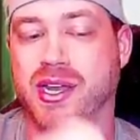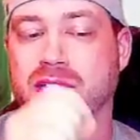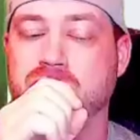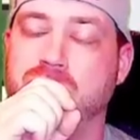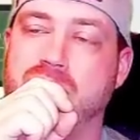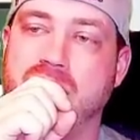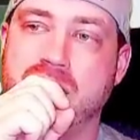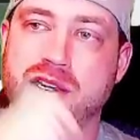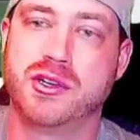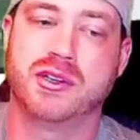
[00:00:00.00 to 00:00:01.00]
you then in
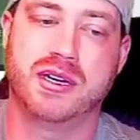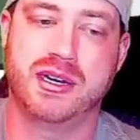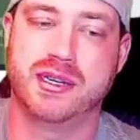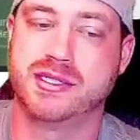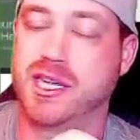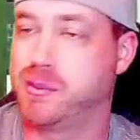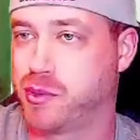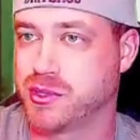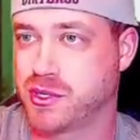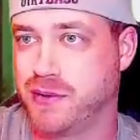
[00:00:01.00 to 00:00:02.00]
your uh, teleport
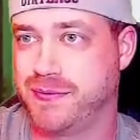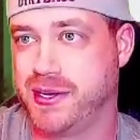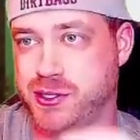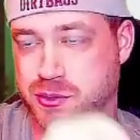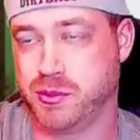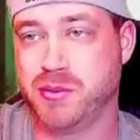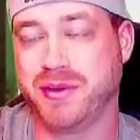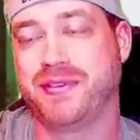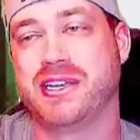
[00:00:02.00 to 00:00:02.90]
assault phase, your movement phase,